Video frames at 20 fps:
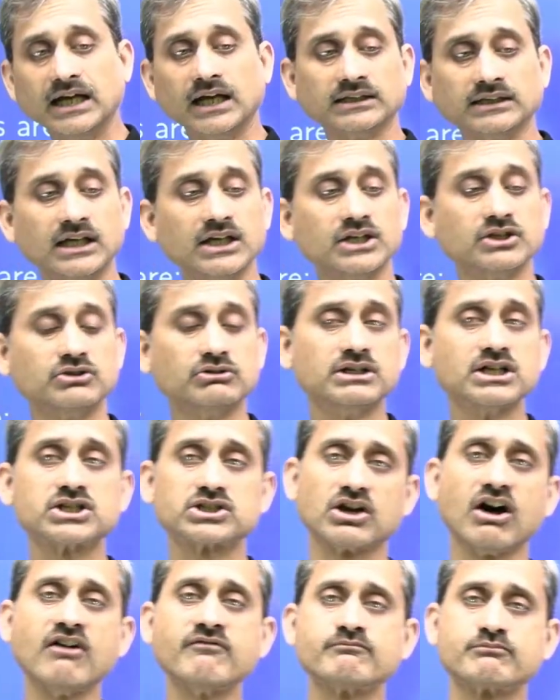the units
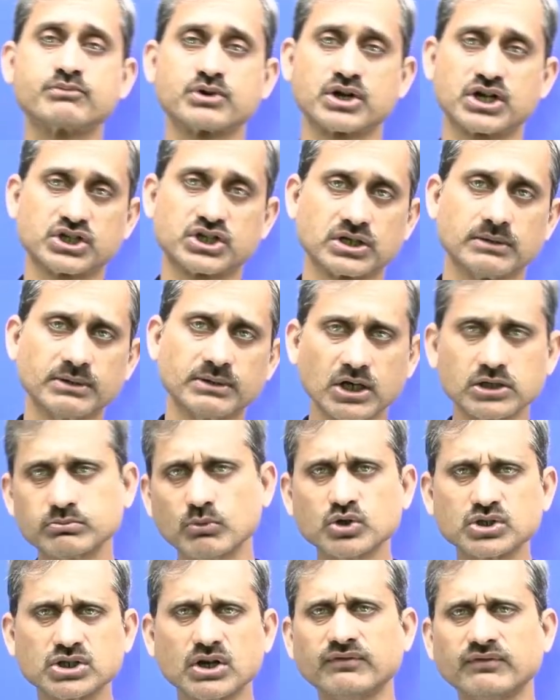of pressure because
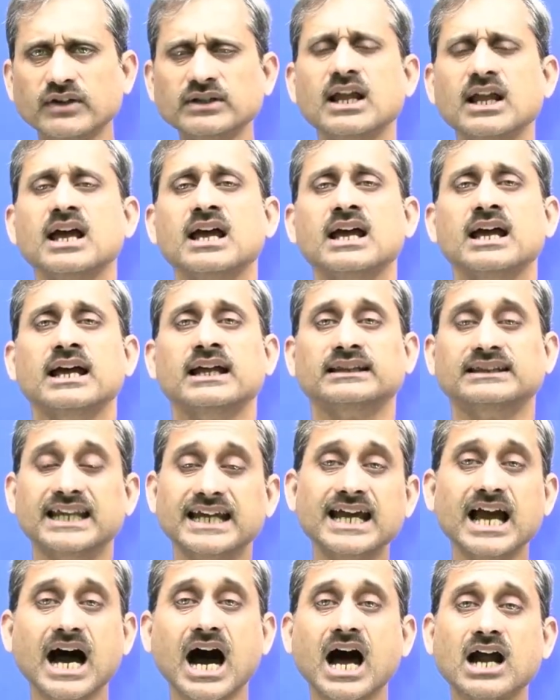most often they
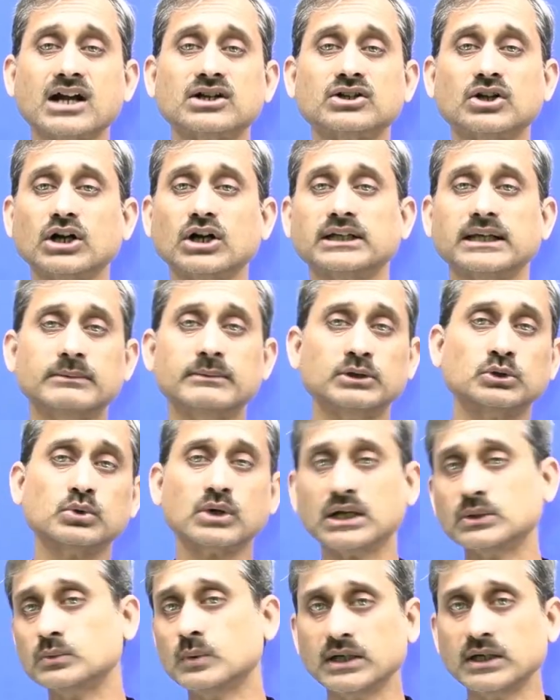are not able to
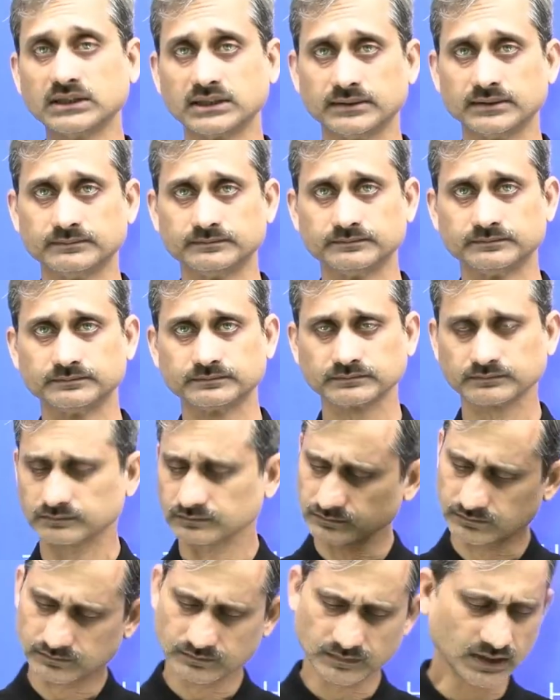convert them.
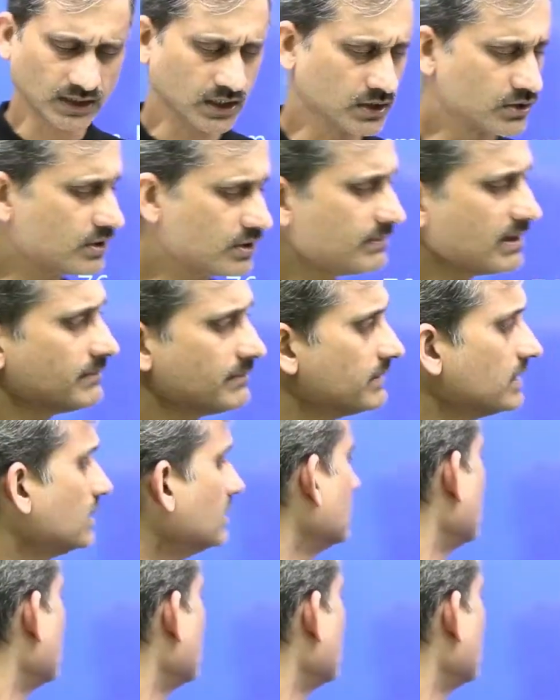Remember,